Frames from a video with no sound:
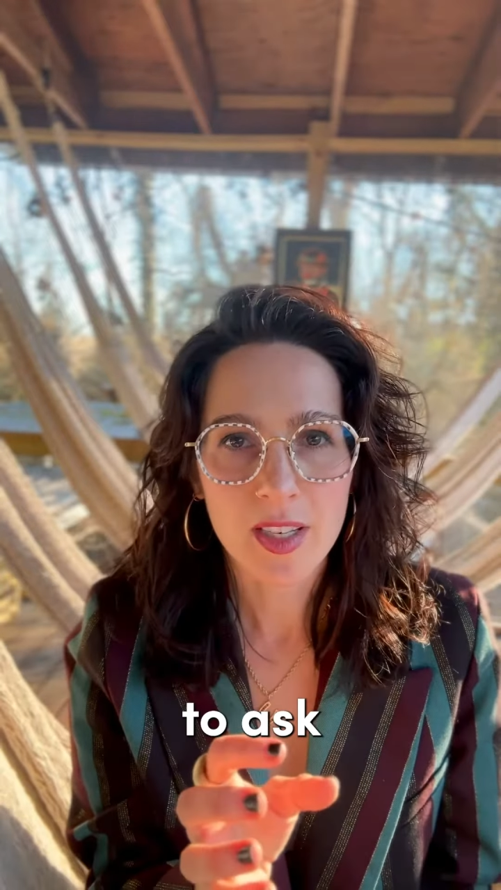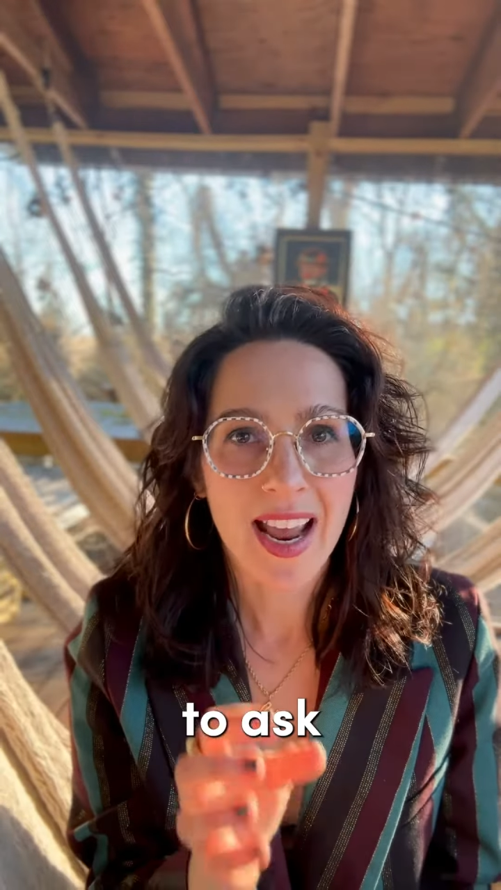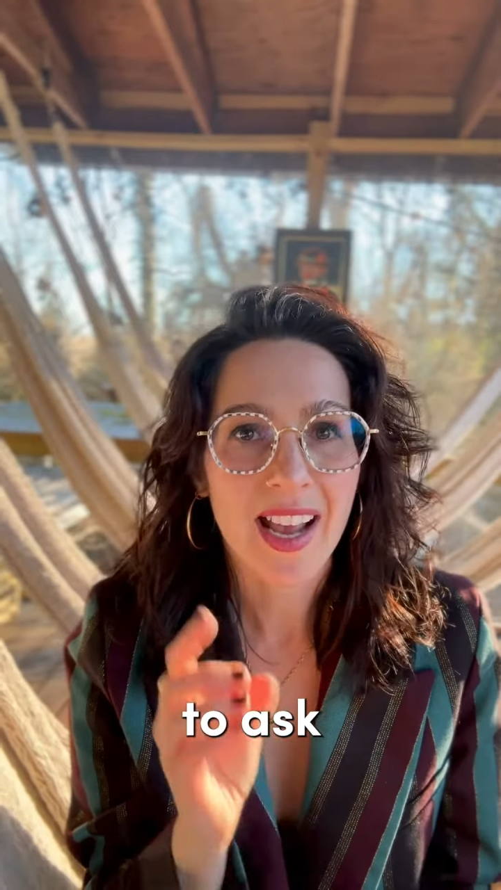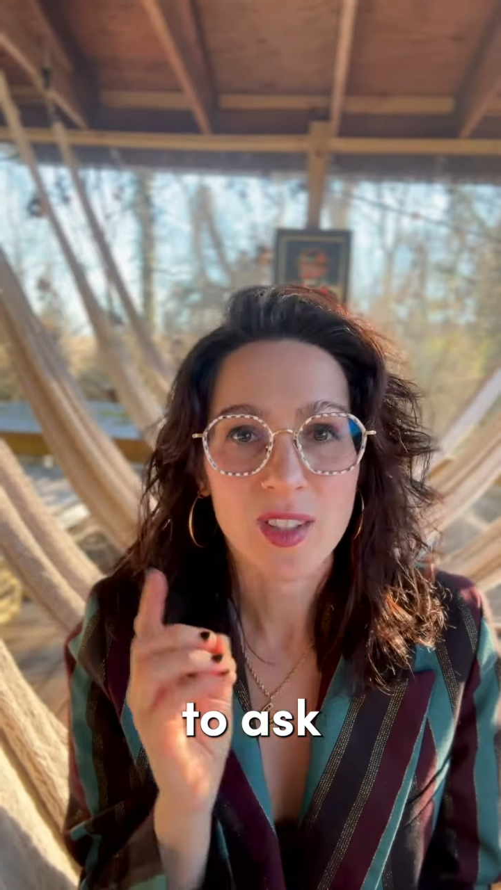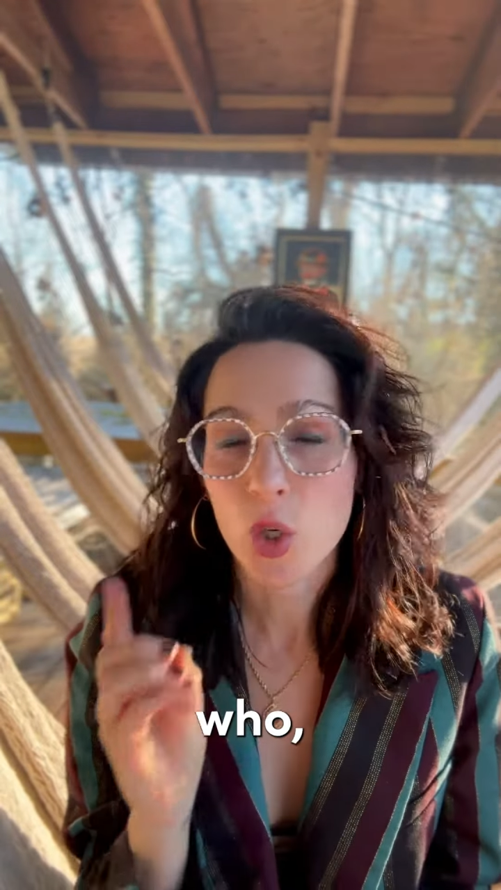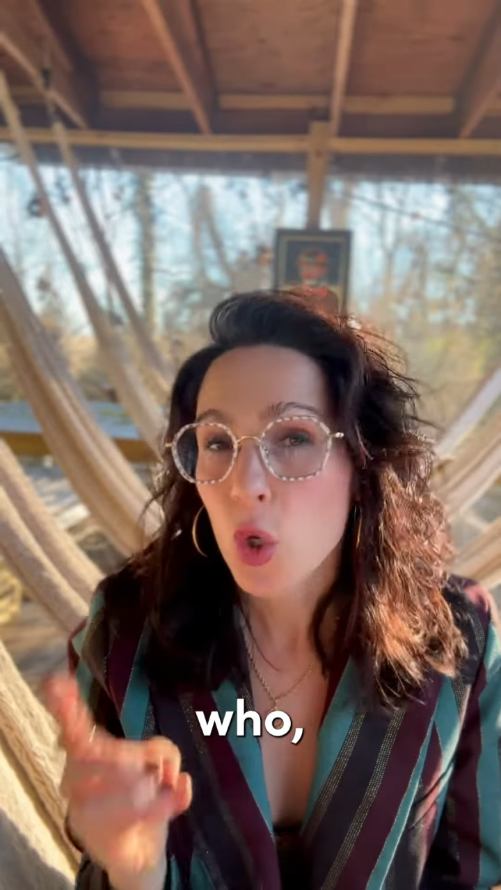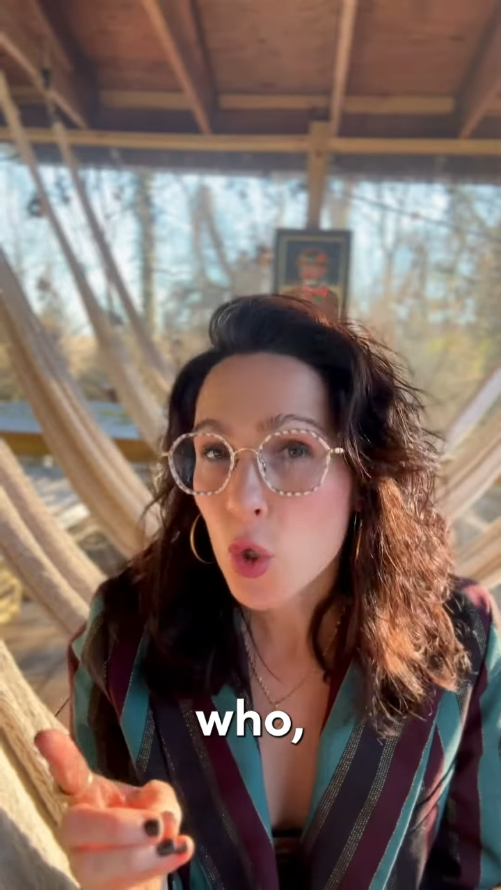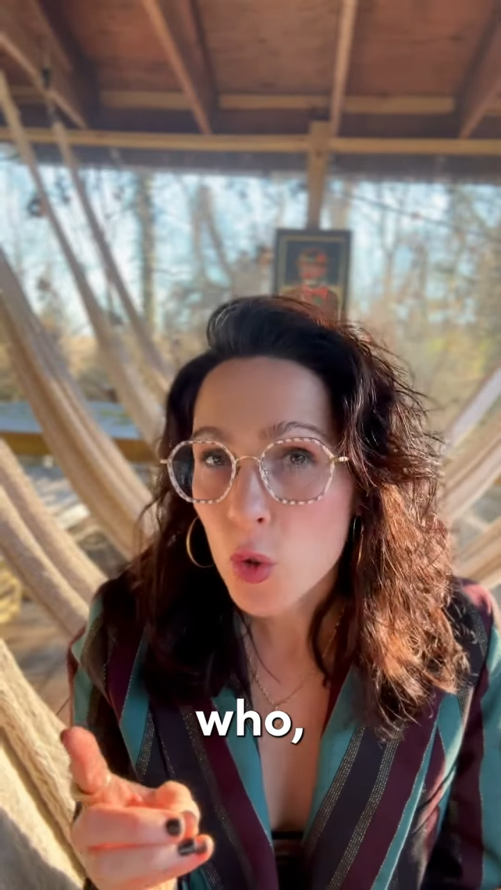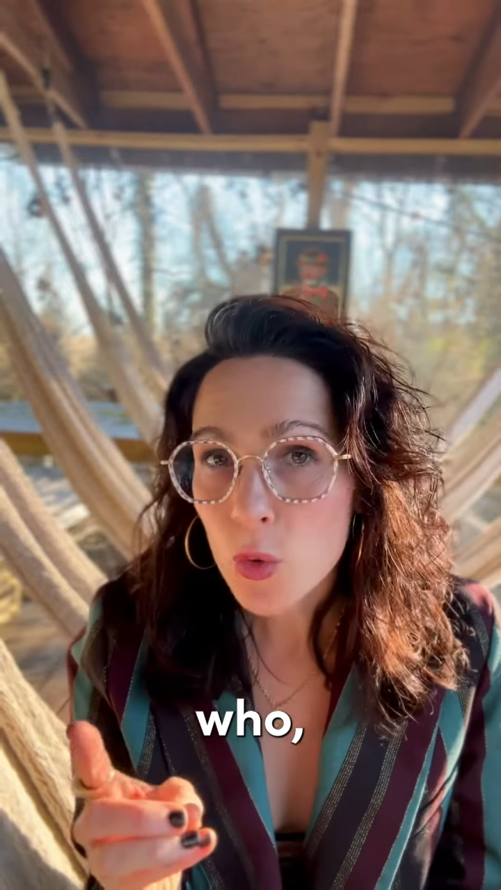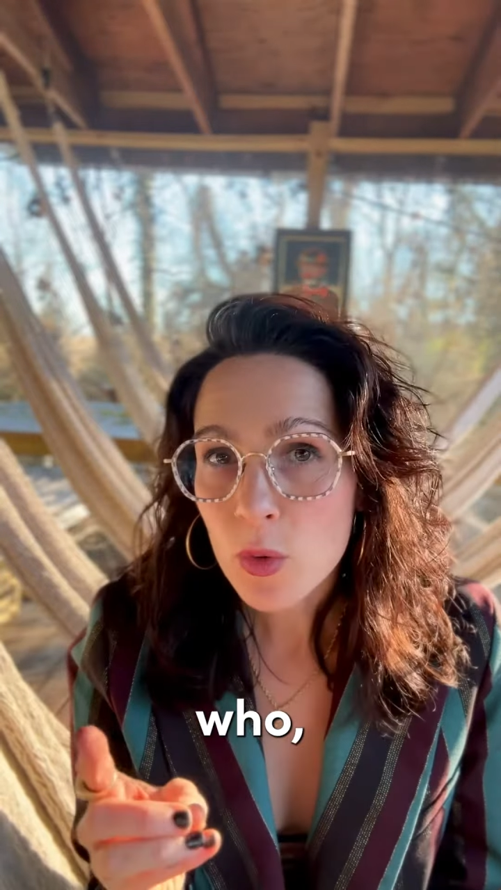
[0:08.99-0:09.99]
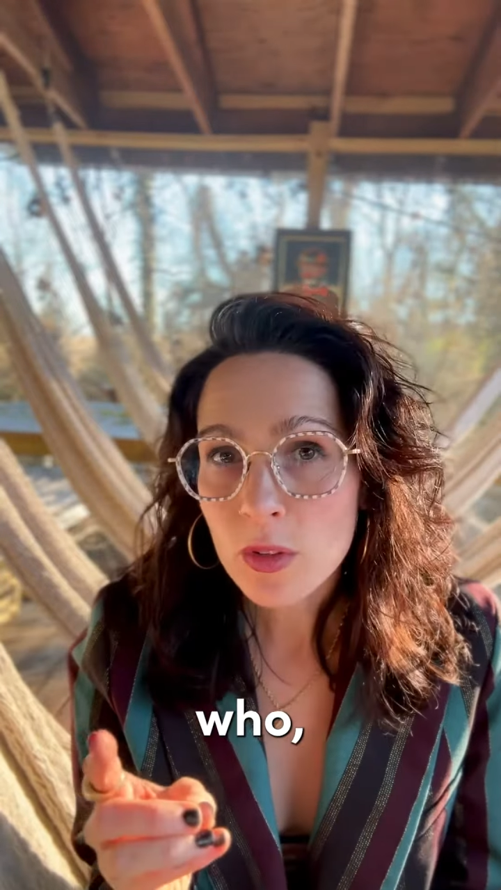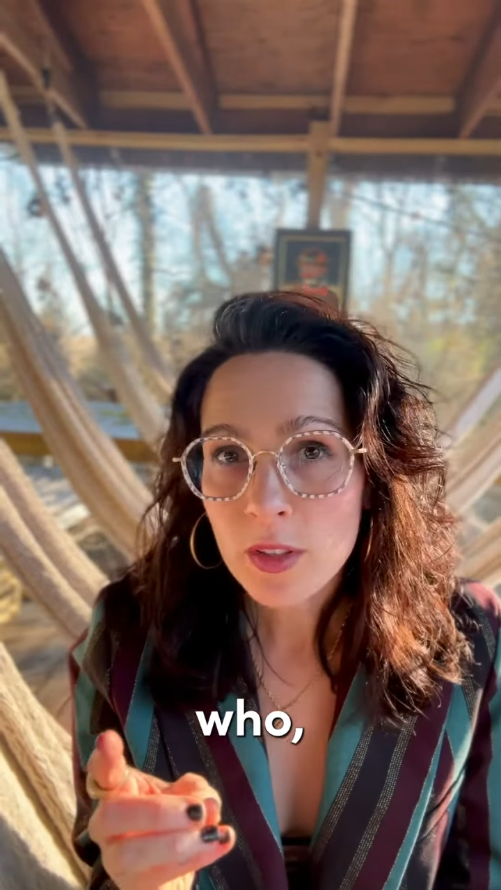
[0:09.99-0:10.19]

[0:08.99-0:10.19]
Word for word: to ask who,